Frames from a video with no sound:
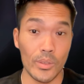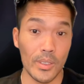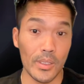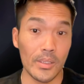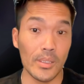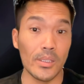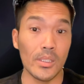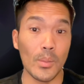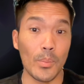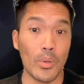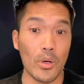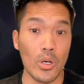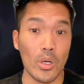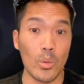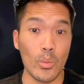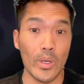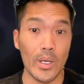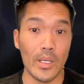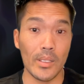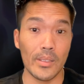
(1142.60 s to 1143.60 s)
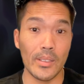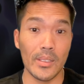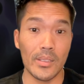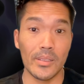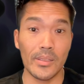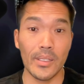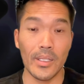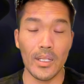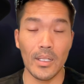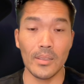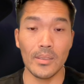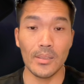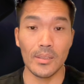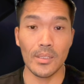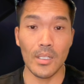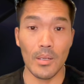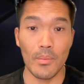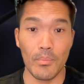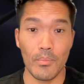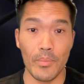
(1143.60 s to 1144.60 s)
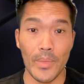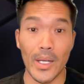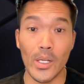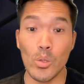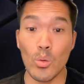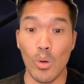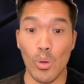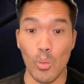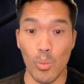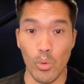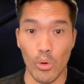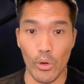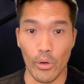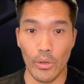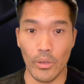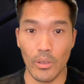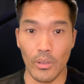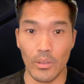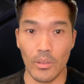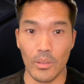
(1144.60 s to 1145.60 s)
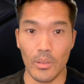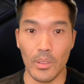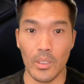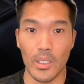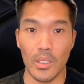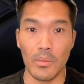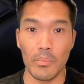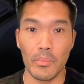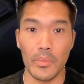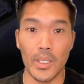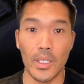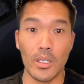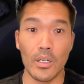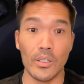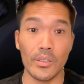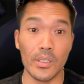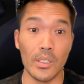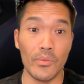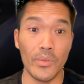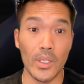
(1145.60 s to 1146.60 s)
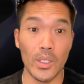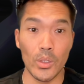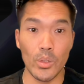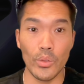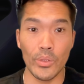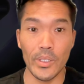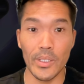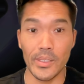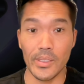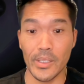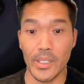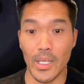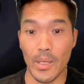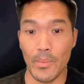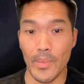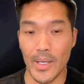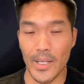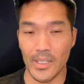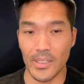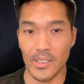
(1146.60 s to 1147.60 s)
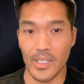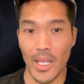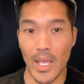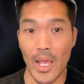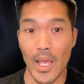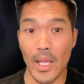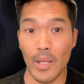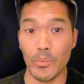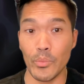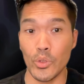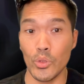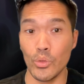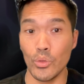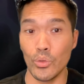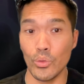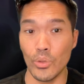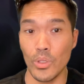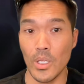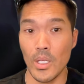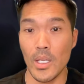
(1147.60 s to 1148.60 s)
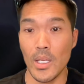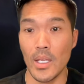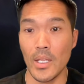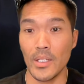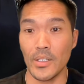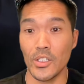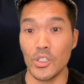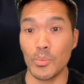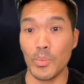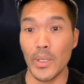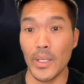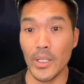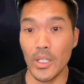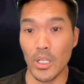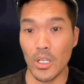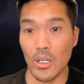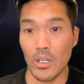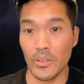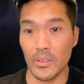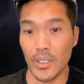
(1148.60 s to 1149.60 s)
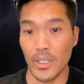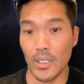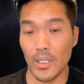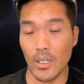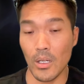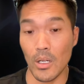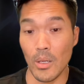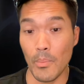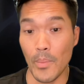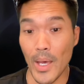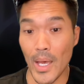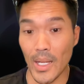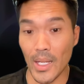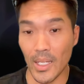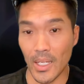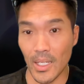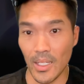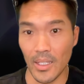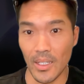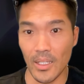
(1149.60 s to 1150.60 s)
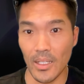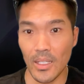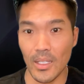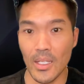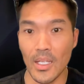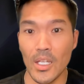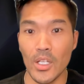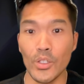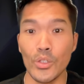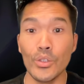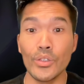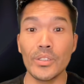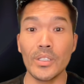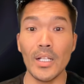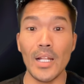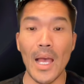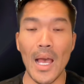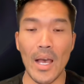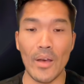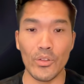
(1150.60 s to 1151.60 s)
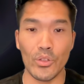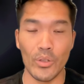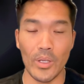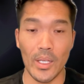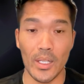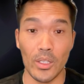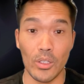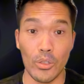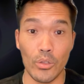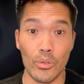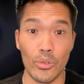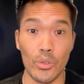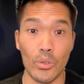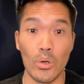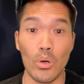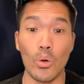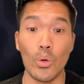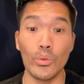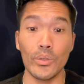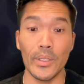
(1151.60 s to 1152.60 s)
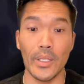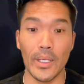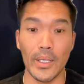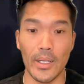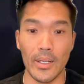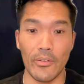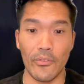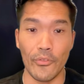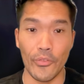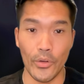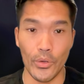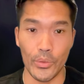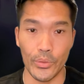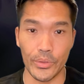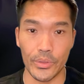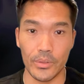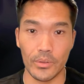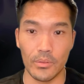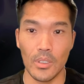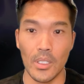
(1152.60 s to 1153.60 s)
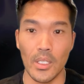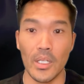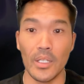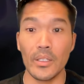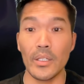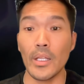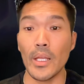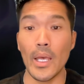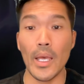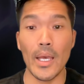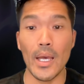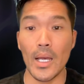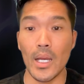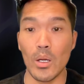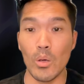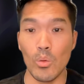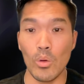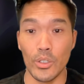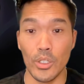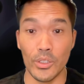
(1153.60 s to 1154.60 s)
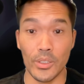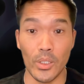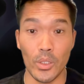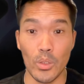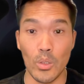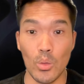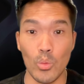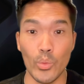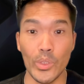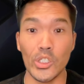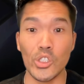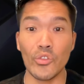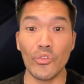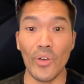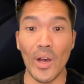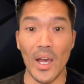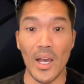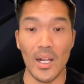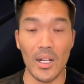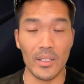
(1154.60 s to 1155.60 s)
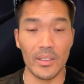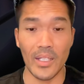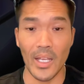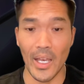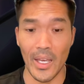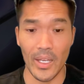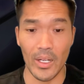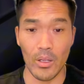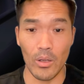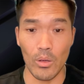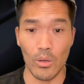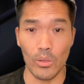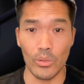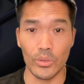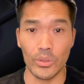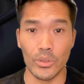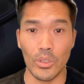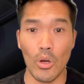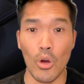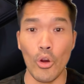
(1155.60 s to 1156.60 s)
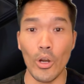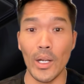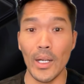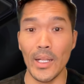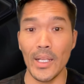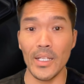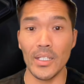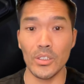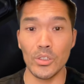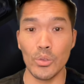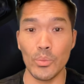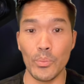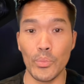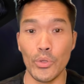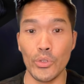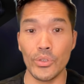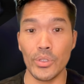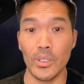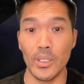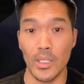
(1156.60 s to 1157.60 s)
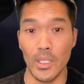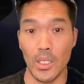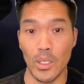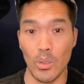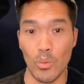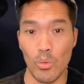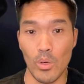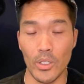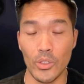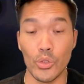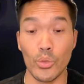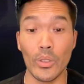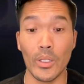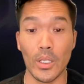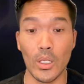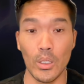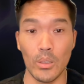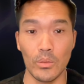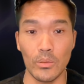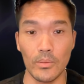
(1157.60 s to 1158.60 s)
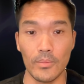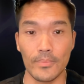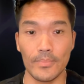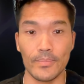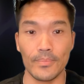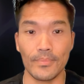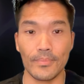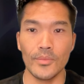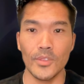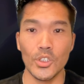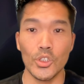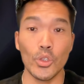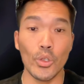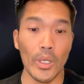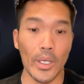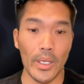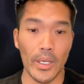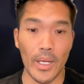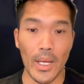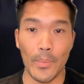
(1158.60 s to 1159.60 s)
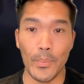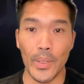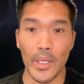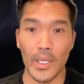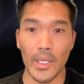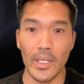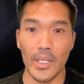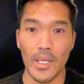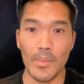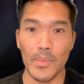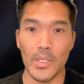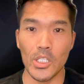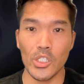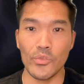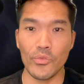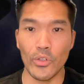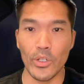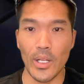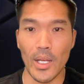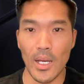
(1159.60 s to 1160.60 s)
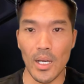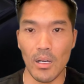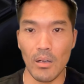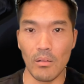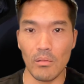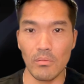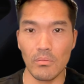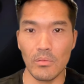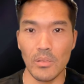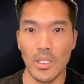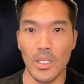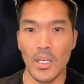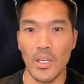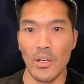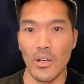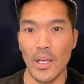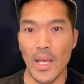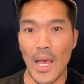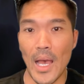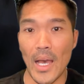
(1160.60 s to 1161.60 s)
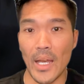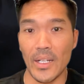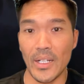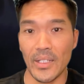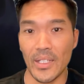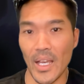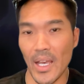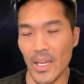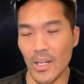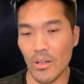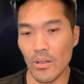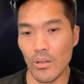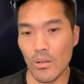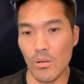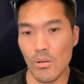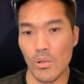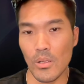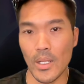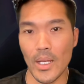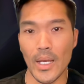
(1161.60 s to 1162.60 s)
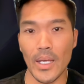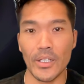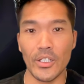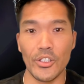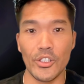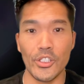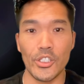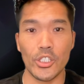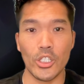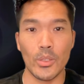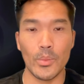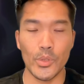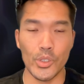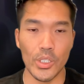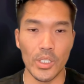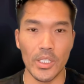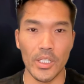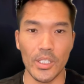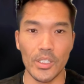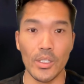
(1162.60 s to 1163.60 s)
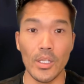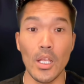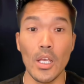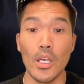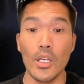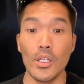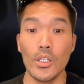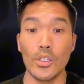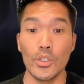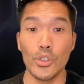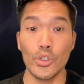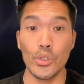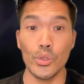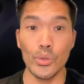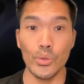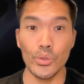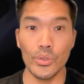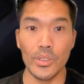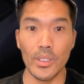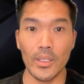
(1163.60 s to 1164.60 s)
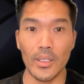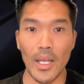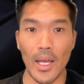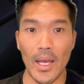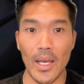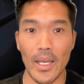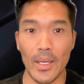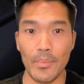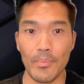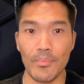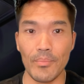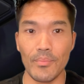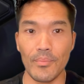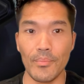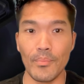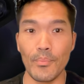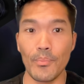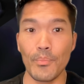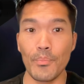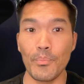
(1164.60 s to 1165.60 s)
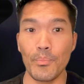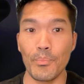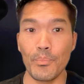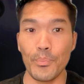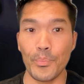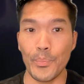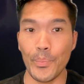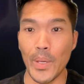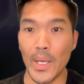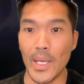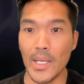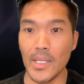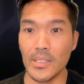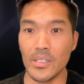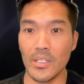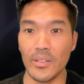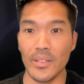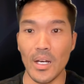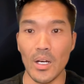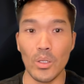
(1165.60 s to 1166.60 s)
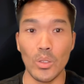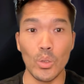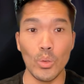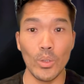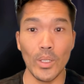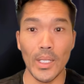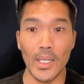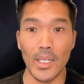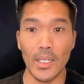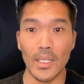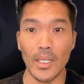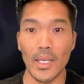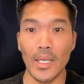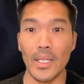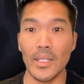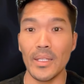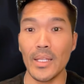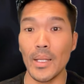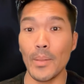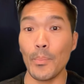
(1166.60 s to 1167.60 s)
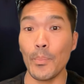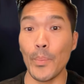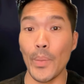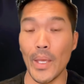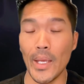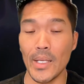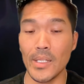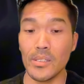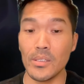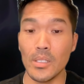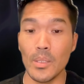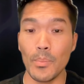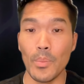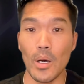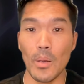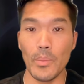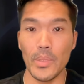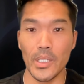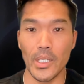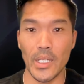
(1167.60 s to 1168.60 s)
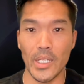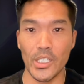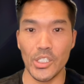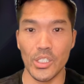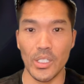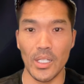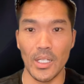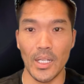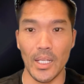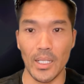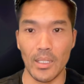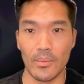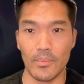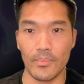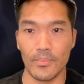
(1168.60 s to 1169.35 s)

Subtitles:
this is the part where there's still some manual work, because even though the CMS help you display the content automatically, you still have to enter your own data first. The AI doesn't know which file titles or links you personally want to include. So here I pick an image for now, add a title, add the description, choose the type, paste the download link, and then paste the publication link.